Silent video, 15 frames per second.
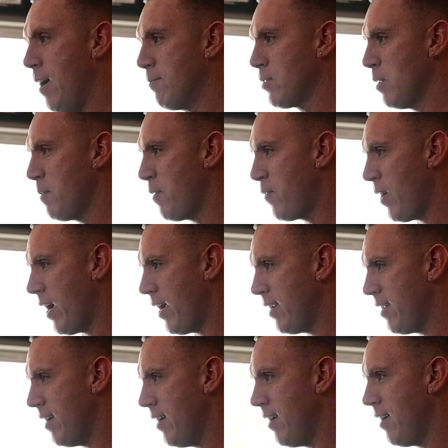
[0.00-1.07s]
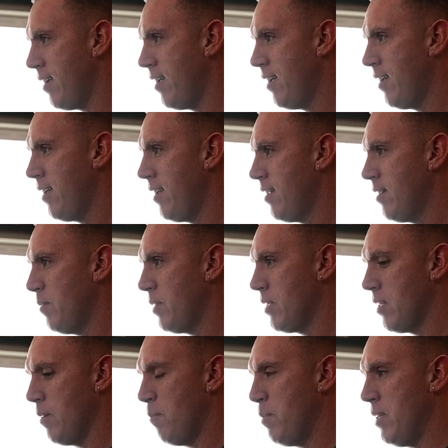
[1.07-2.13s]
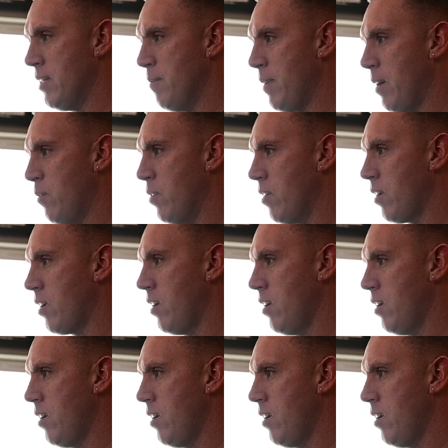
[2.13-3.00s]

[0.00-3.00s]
So let me find let me get a beat that might work.